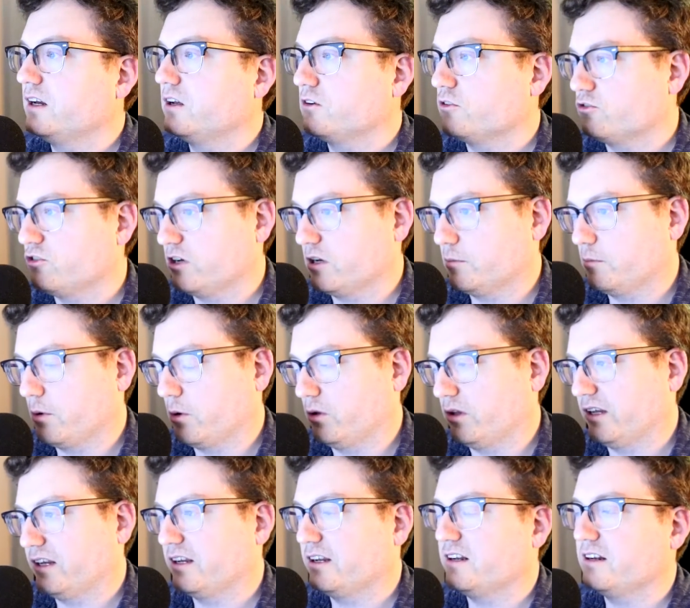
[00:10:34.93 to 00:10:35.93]
Jean
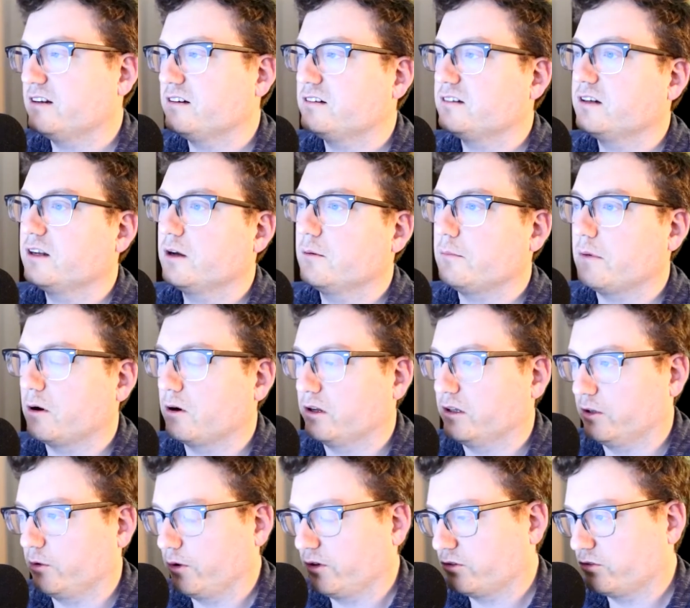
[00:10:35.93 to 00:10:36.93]
Boleyn, Mary
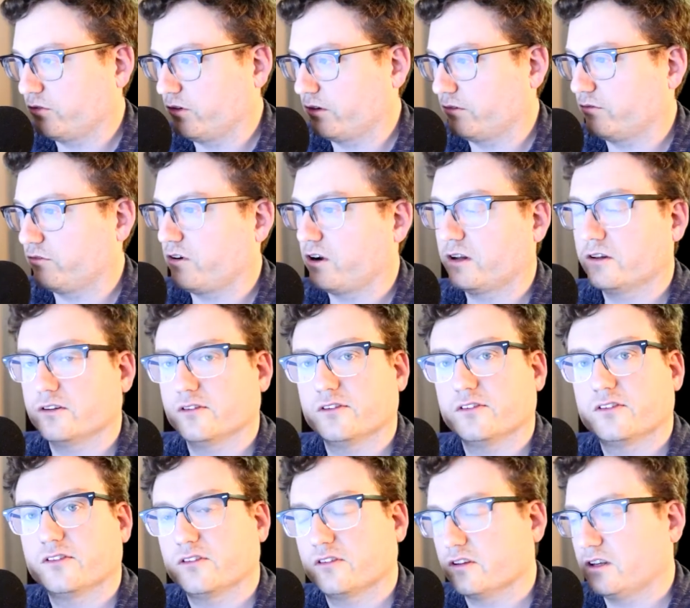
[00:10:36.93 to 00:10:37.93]
Louise von
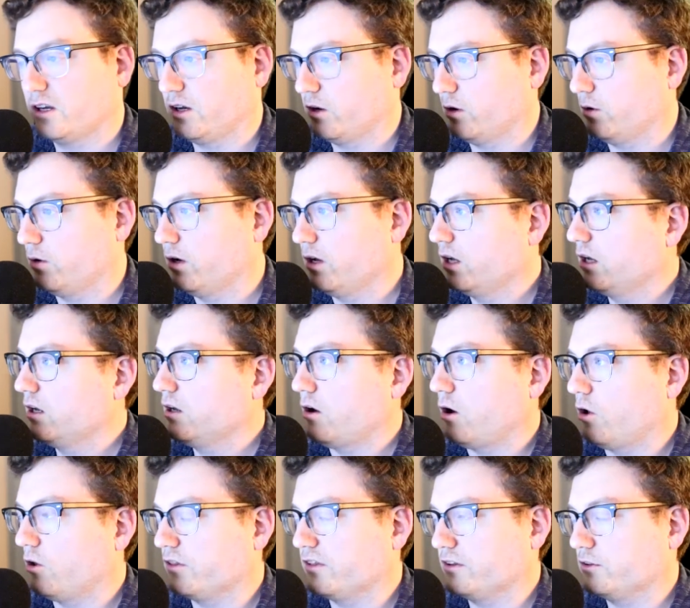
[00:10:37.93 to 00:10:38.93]
Franz, you know,
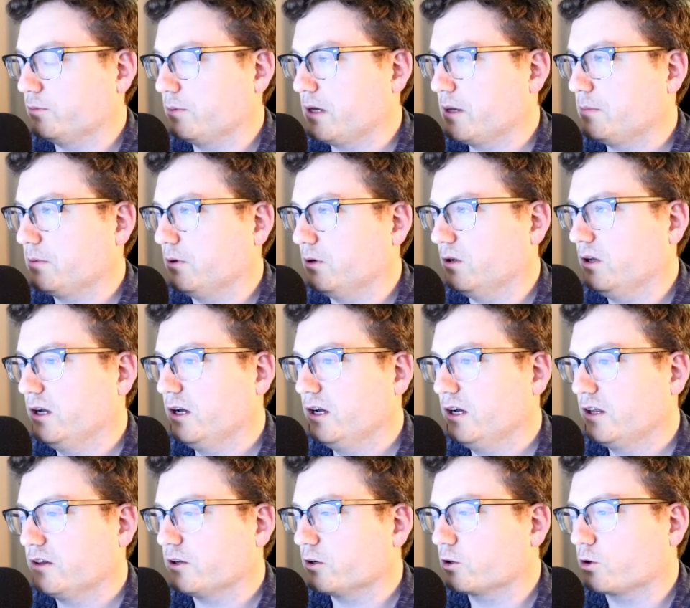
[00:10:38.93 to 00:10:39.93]
all these people,
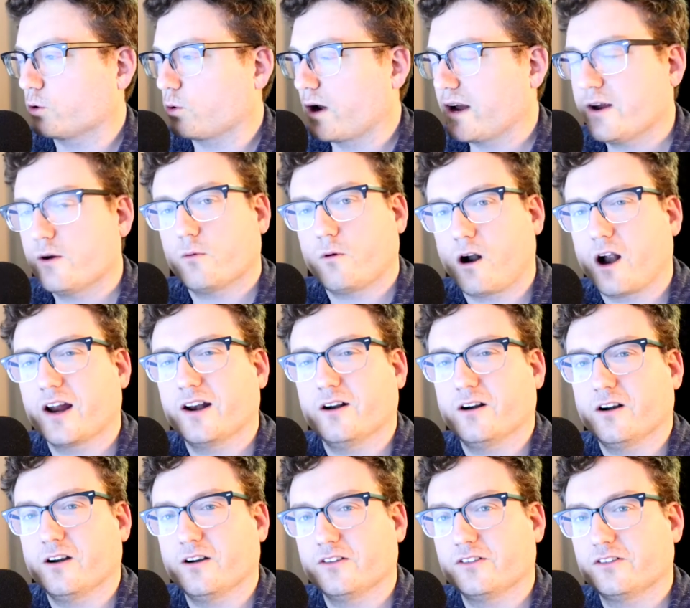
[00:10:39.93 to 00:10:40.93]
they're great
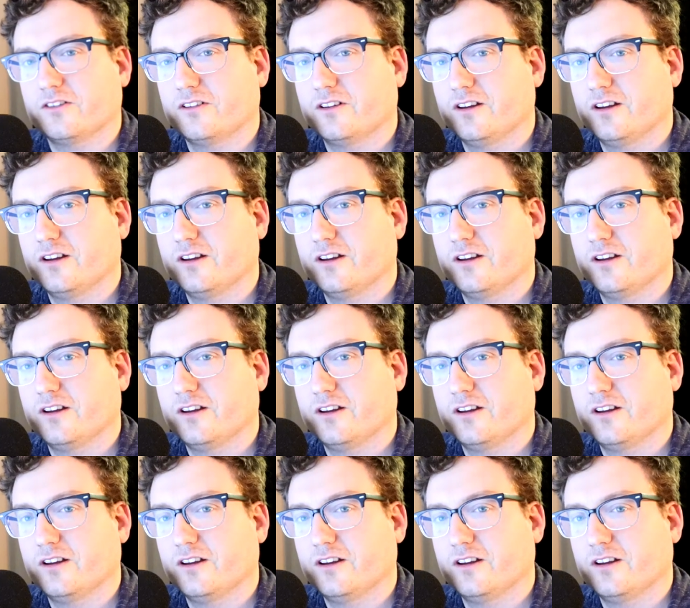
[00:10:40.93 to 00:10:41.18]
writers.